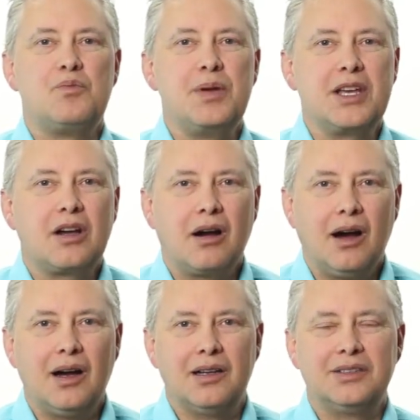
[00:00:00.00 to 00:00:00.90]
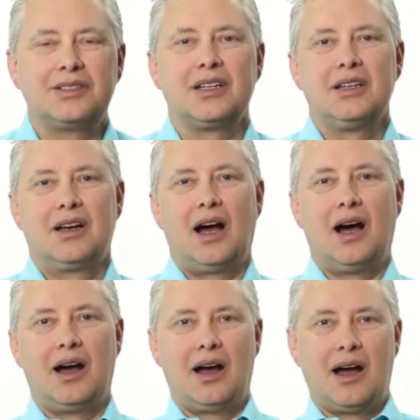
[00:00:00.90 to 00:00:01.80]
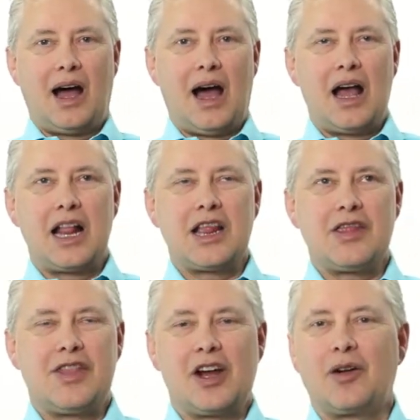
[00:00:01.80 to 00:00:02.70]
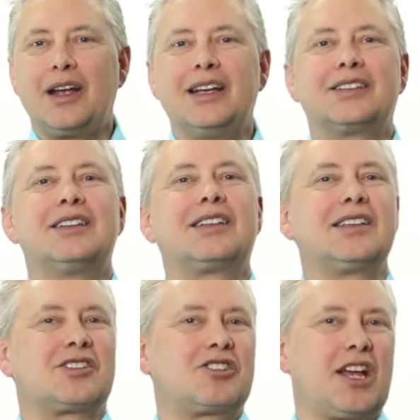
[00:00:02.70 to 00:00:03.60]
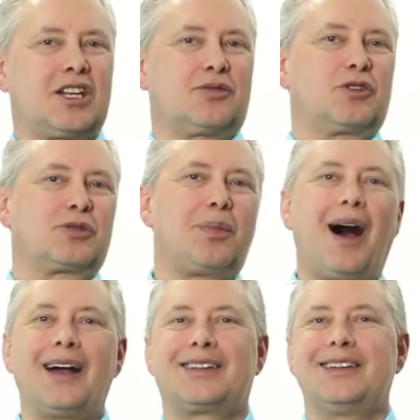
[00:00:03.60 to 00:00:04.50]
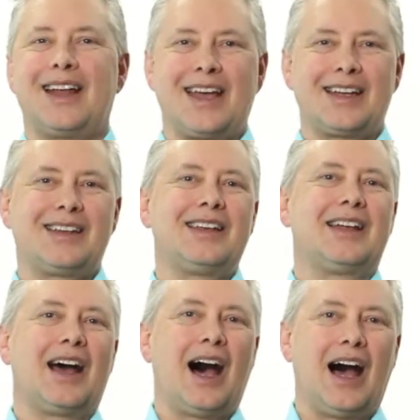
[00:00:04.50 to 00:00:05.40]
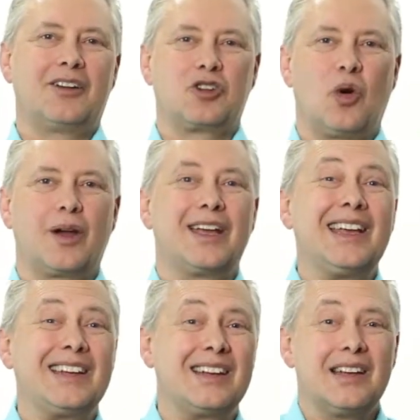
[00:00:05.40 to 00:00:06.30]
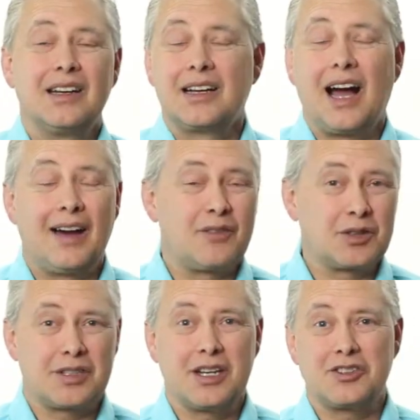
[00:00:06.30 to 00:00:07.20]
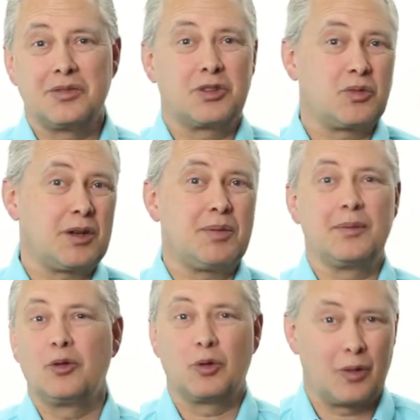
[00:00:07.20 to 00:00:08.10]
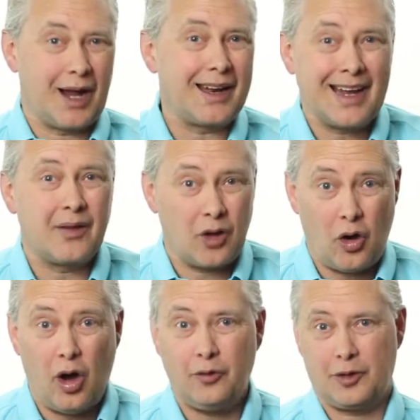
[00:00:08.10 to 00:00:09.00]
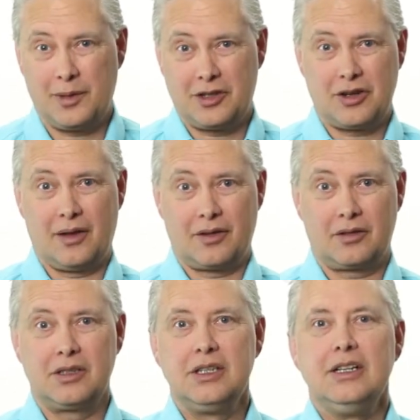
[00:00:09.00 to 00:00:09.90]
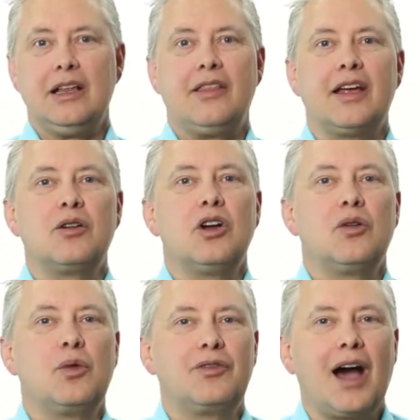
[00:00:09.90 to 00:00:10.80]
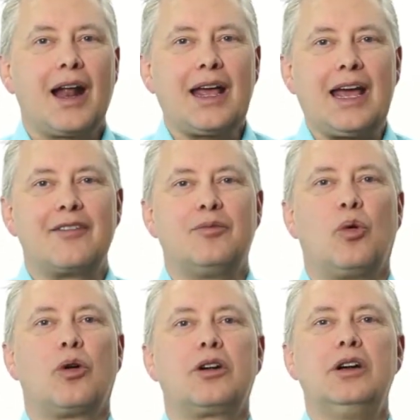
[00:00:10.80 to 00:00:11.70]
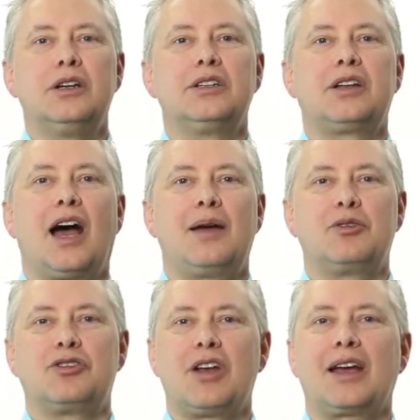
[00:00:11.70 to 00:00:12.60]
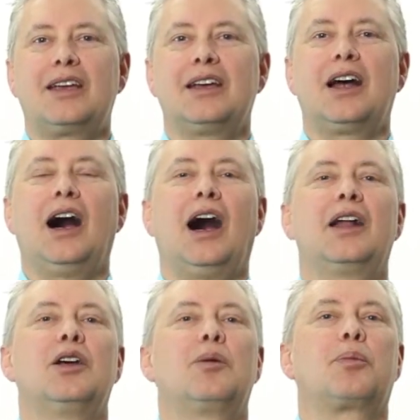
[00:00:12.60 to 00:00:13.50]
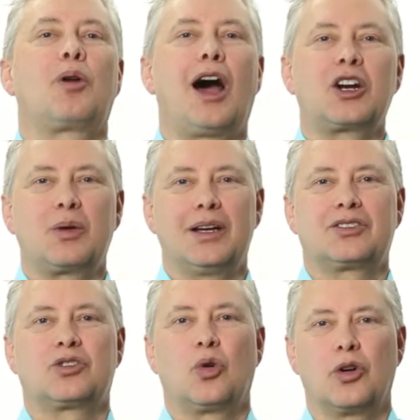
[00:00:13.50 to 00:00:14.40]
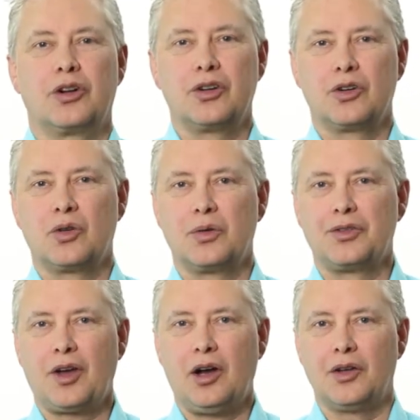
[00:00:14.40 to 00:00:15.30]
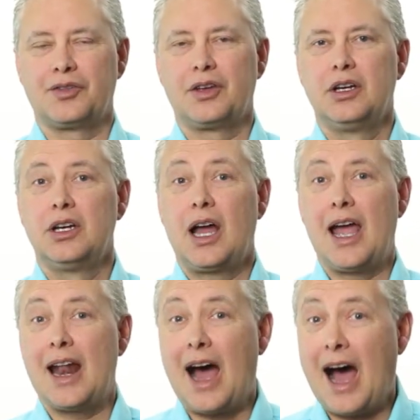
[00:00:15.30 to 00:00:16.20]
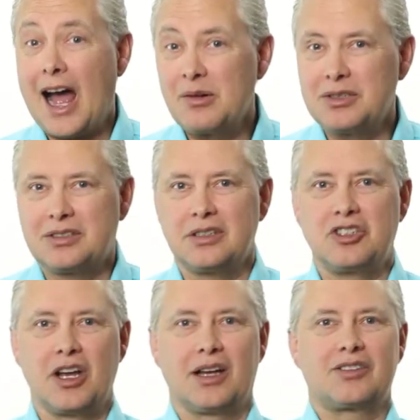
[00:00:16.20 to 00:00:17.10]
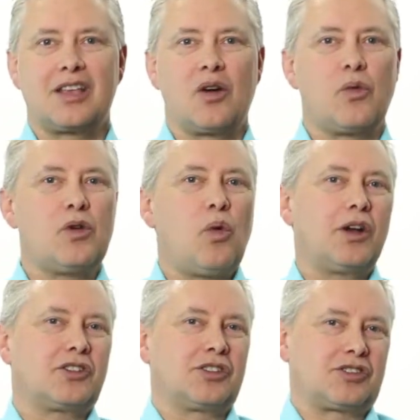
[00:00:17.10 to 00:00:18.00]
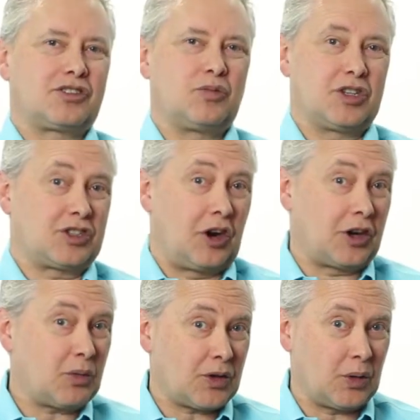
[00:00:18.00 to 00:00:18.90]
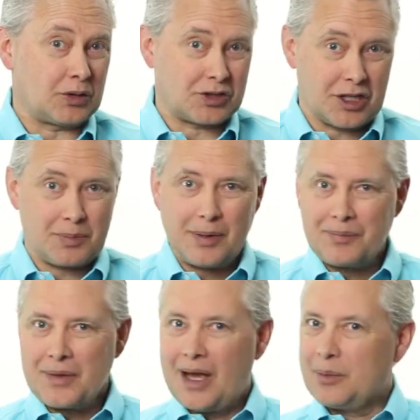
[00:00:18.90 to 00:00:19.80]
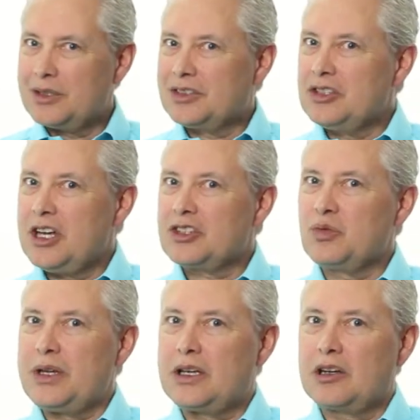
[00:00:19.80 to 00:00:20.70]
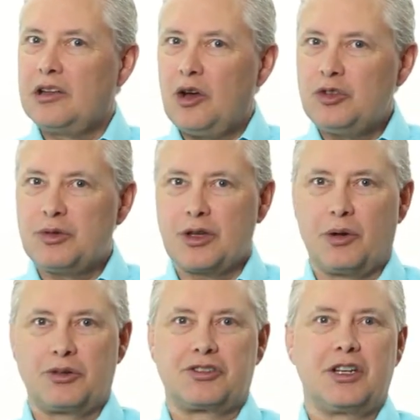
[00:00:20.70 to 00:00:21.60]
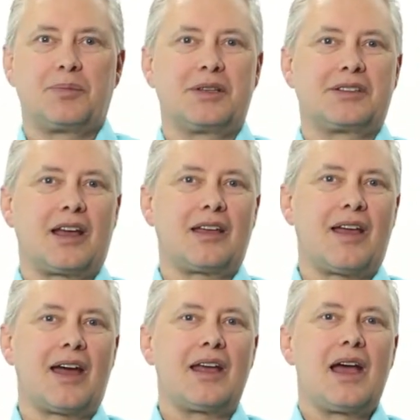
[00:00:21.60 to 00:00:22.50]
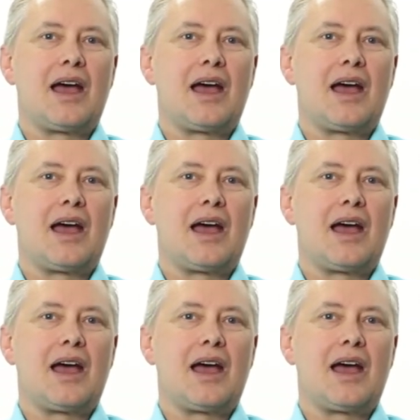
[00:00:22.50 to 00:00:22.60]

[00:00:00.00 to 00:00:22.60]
because uh, there isn't this chance for spontaneity and ongoing in conversation between people when we're not down the hall from each other, then we've got to have more time to check in on progress toward results. And I would suggest that we want to, st we started with ownership. I'm going to suggest we close with ownership and say that